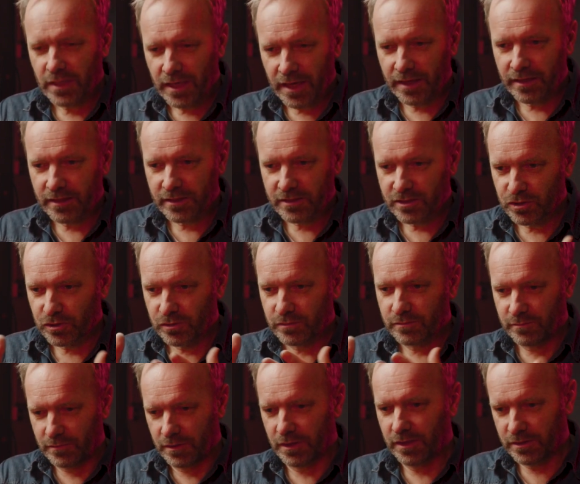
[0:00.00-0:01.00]
and
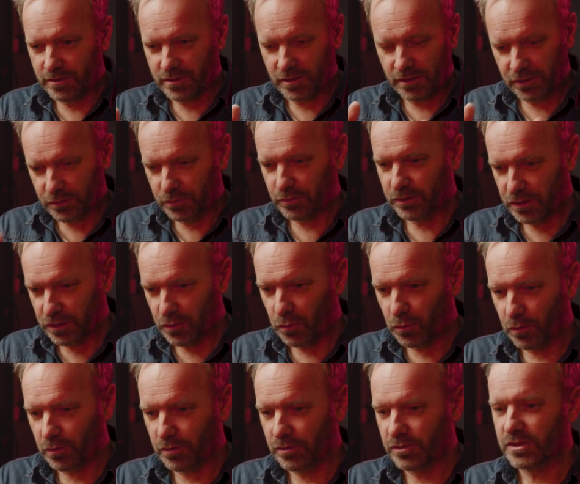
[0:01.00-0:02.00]
it's clearly
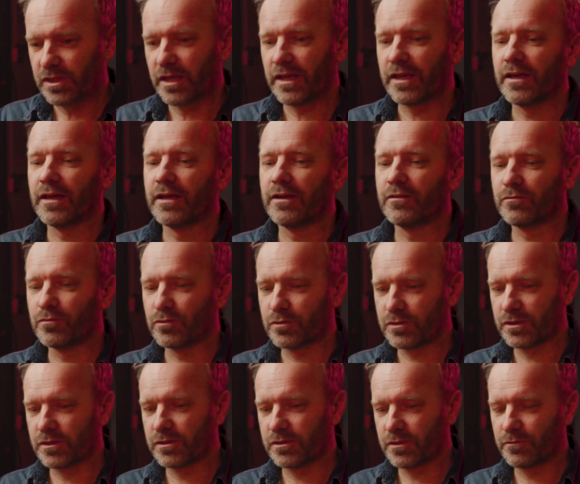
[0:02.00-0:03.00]
yours.
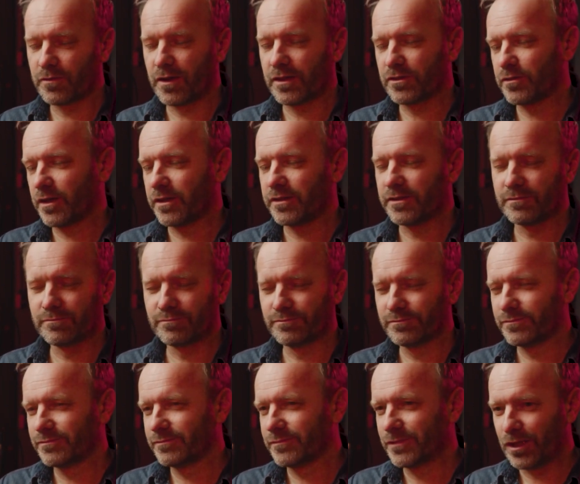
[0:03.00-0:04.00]
Versus if I tried to,
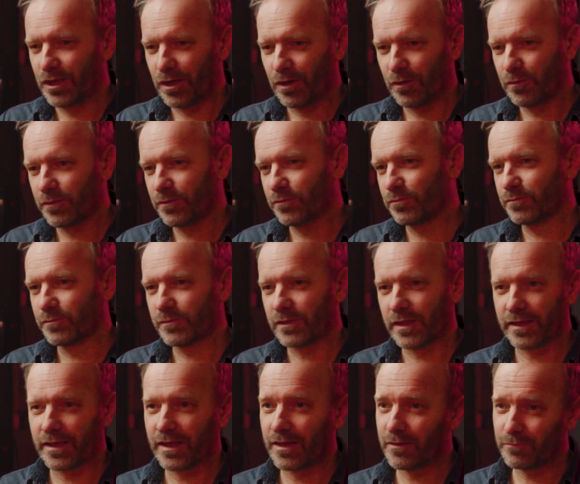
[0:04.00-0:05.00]
I
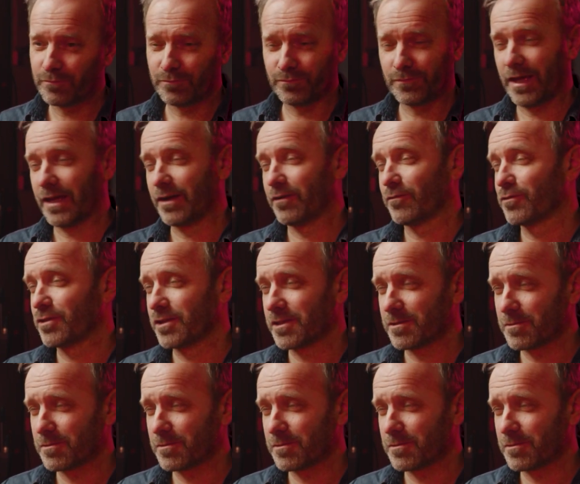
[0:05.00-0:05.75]
don't know, for the